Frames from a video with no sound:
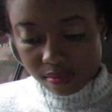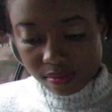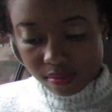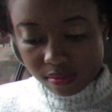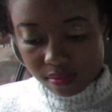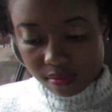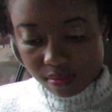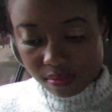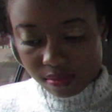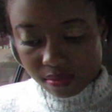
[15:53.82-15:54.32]

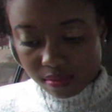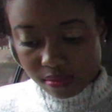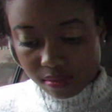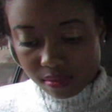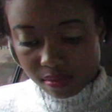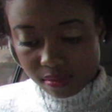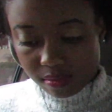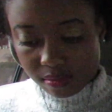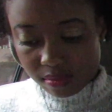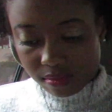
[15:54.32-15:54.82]

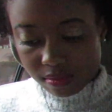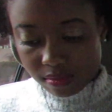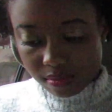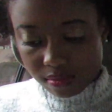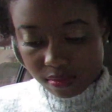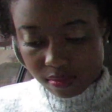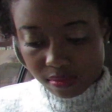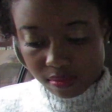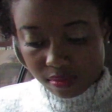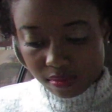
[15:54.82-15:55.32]

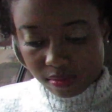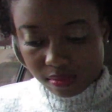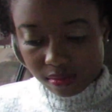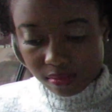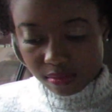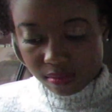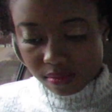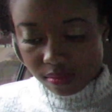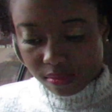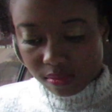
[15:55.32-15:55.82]

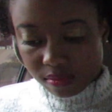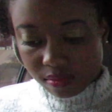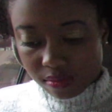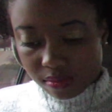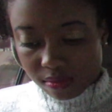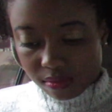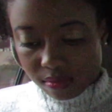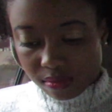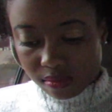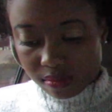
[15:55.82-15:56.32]

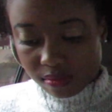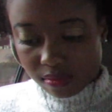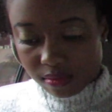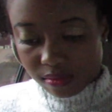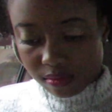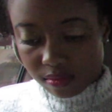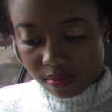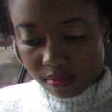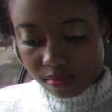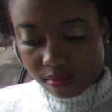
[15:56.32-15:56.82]

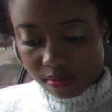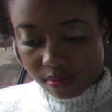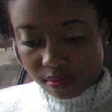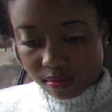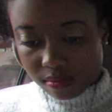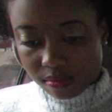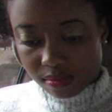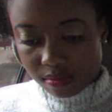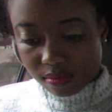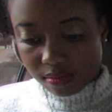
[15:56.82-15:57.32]

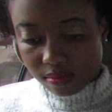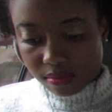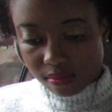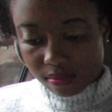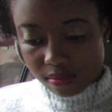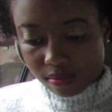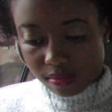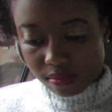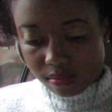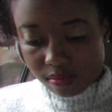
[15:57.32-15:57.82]

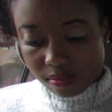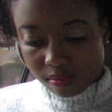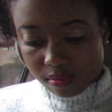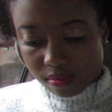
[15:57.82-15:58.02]
(not speaking)